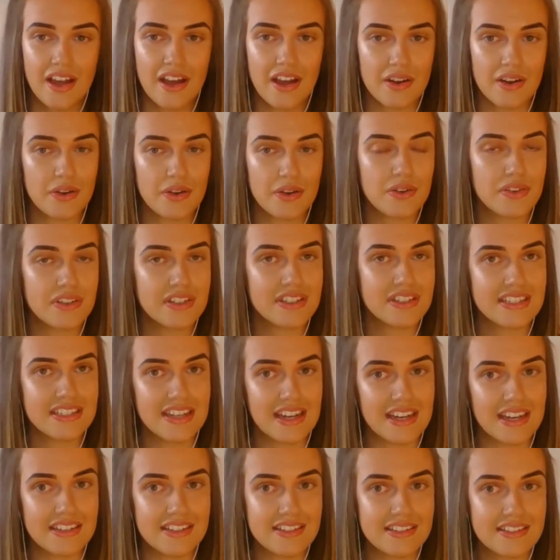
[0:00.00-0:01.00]
according to
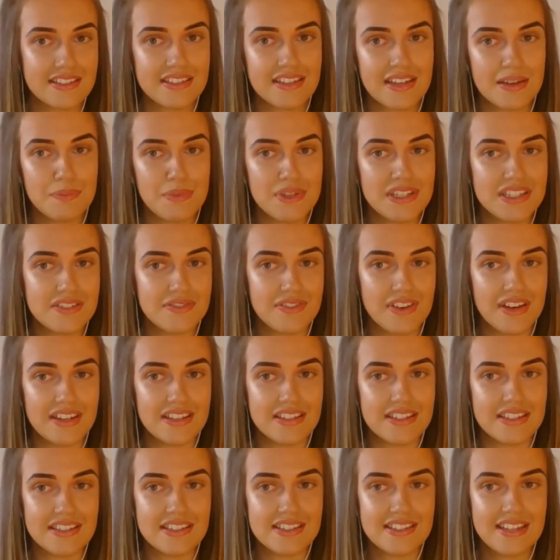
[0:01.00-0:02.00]
NICE, can be
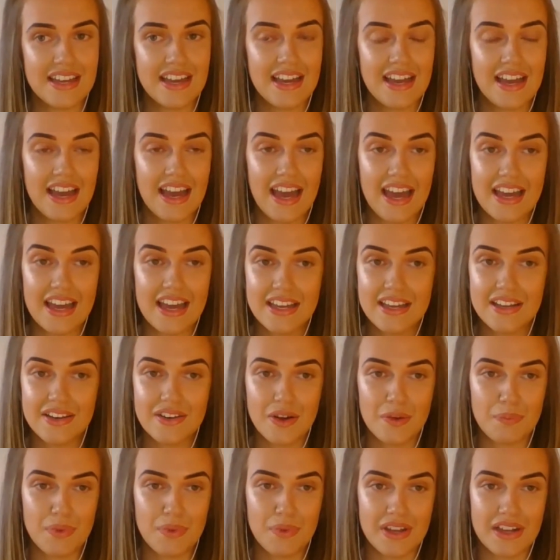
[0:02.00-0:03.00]
defined as A,
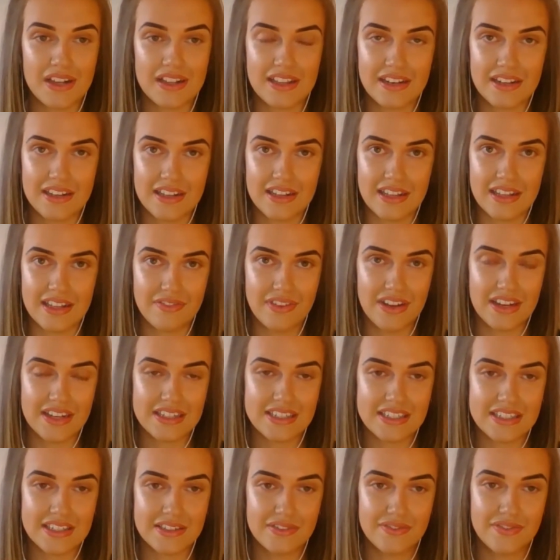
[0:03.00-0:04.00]
not being clinically
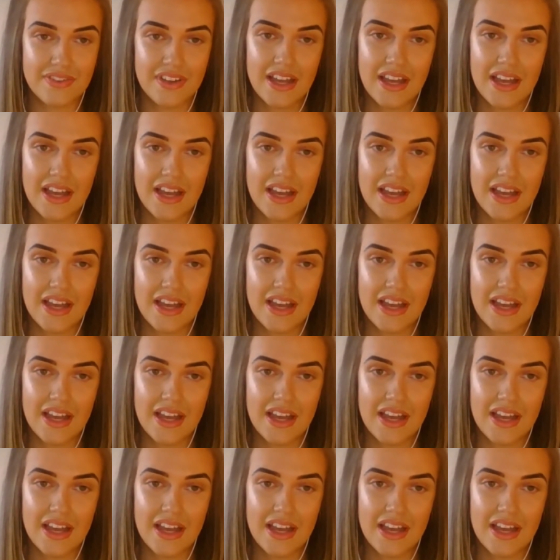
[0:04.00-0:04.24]
effective,